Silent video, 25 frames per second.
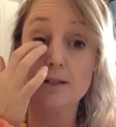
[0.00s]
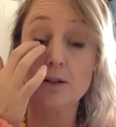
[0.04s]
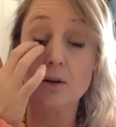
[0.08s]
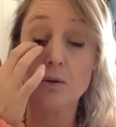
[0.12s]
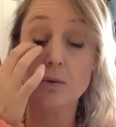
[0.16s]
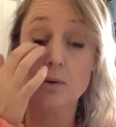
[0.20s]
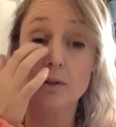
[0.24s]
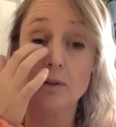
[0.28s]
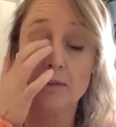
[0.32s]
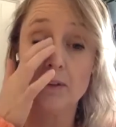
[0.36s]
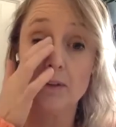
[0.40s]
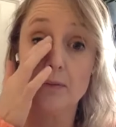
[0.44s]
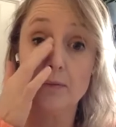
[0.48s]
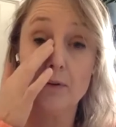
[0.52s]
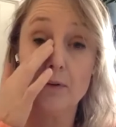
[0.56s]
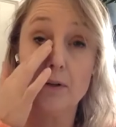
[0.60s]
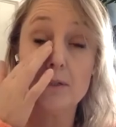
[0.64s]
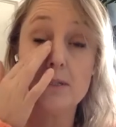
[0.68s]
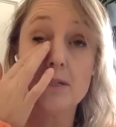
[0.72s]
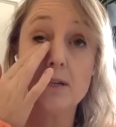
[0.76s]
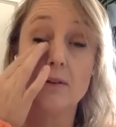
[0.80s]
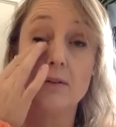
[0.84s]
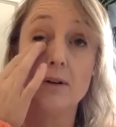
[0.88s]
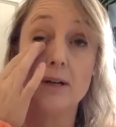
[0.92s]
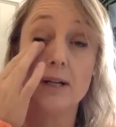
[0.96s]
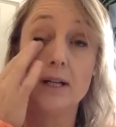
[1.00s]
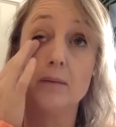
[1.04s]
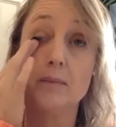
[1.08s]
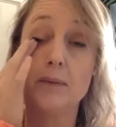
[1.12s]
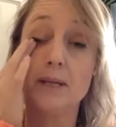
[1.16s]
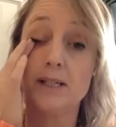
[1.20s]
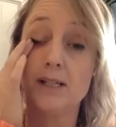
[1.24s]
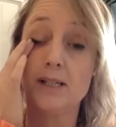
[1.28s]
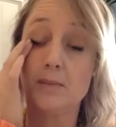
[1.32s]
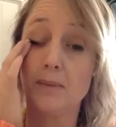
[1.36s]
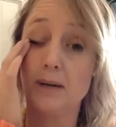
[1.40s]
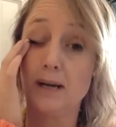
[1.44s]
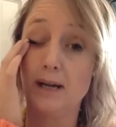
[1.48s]
So all of the foods I
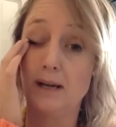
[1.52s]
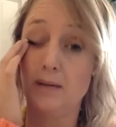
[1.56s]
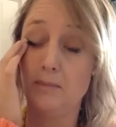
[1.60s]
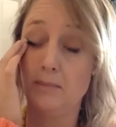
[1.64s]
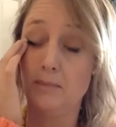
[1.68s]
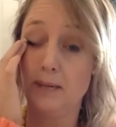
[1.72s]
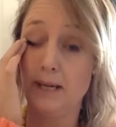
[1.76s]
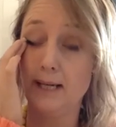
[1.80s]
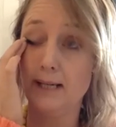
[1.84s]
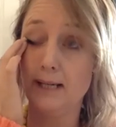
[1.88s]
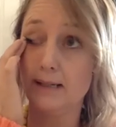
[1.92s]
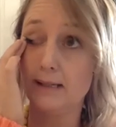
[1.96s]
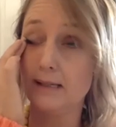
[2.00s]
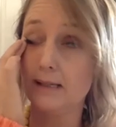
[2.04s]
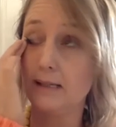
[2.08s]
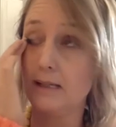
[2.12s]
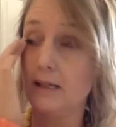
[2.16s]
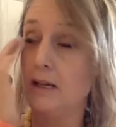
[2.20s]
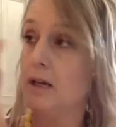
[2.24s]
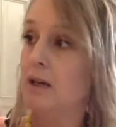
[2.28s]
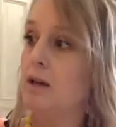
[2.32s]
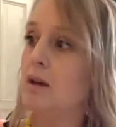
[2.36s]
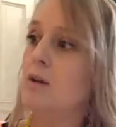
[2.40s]
recommend are plant-based.